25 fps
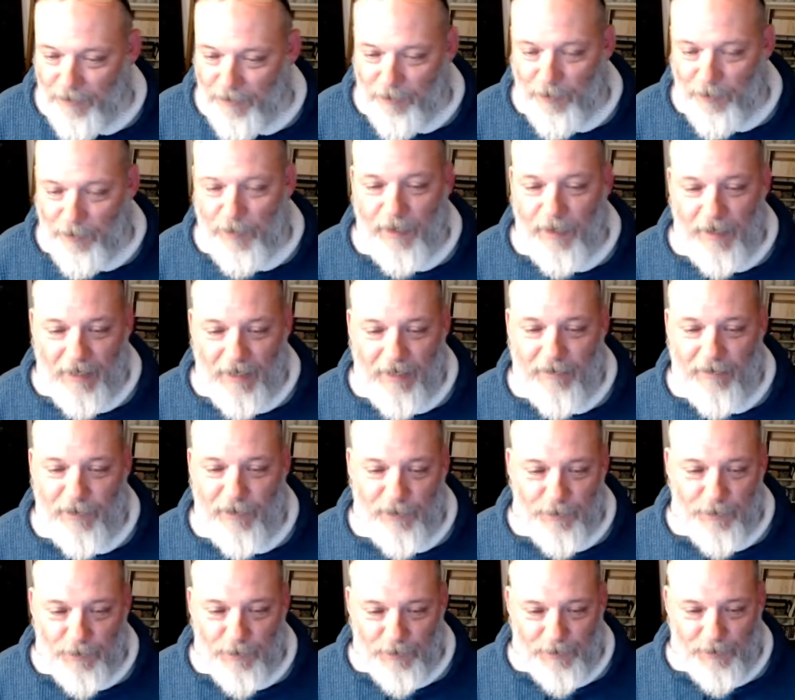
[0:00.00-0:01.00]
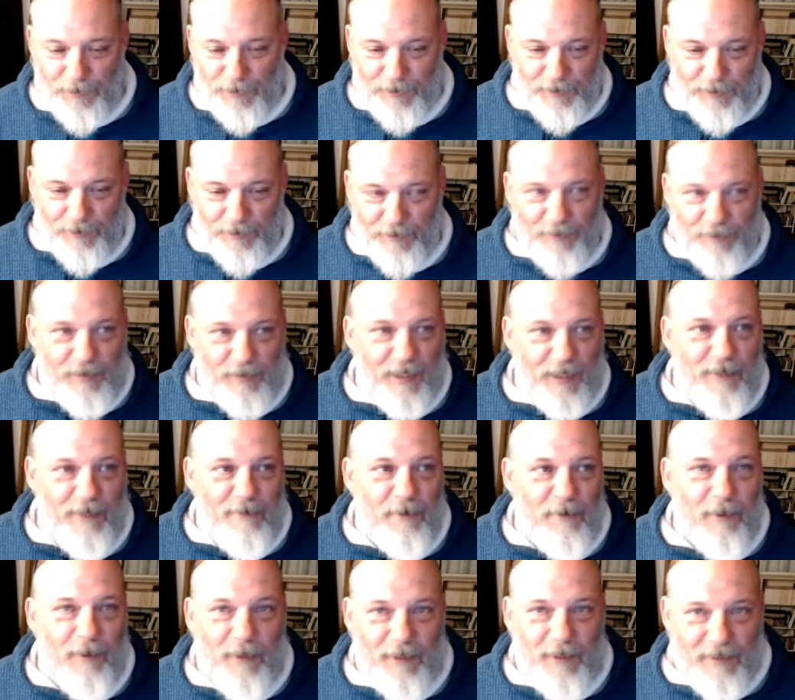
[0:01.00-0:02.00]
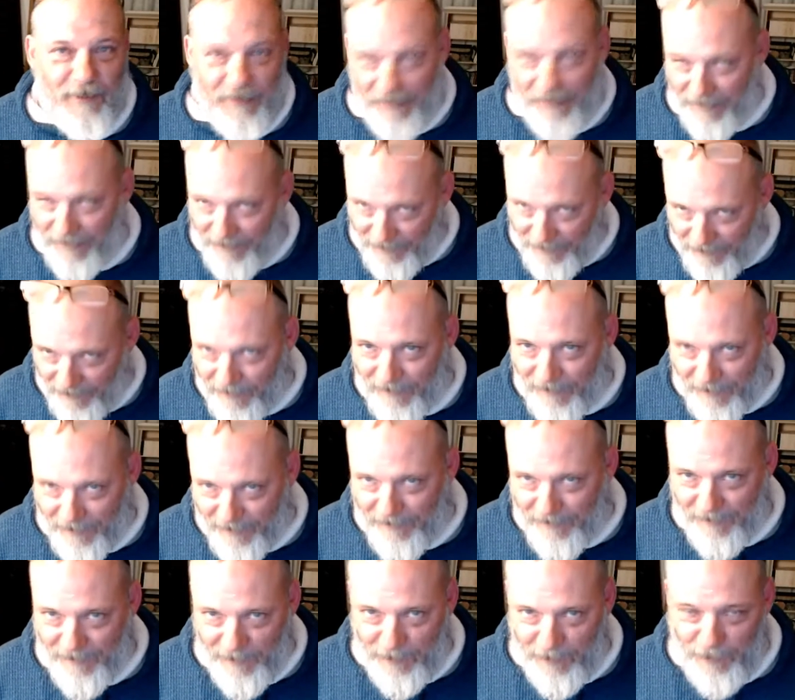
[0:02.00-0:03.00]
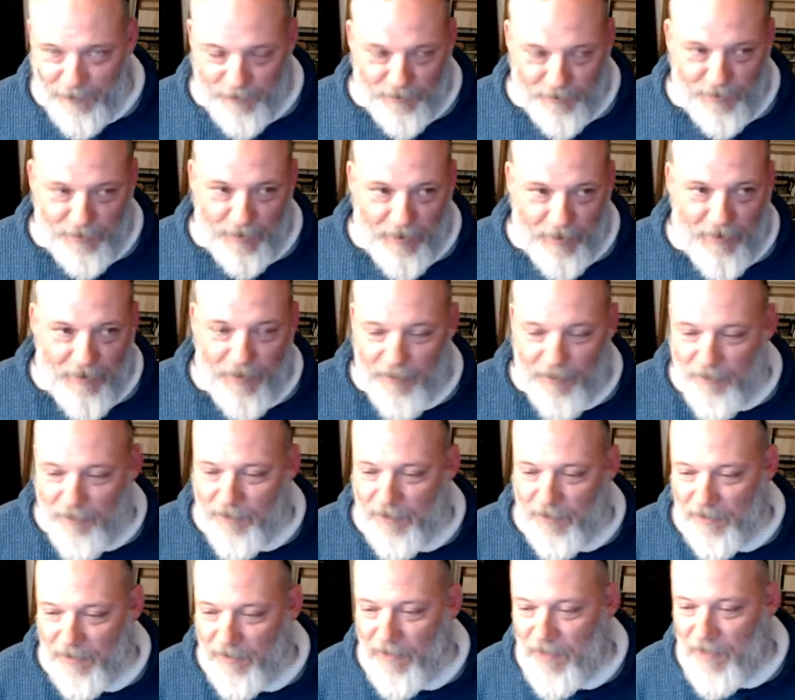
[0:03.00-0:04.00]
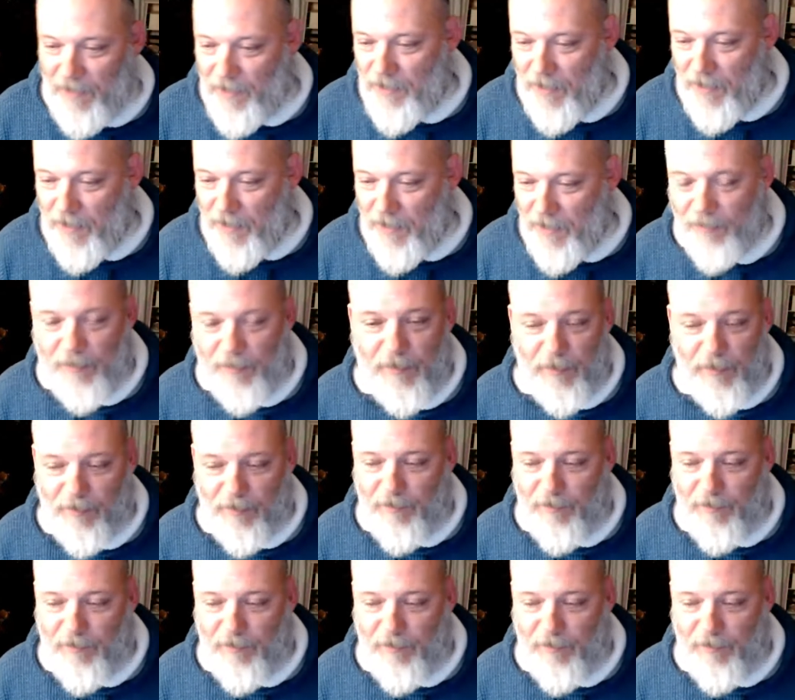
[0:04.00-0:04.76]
If we're going to have a school system and pay for it, we should pay them to teach them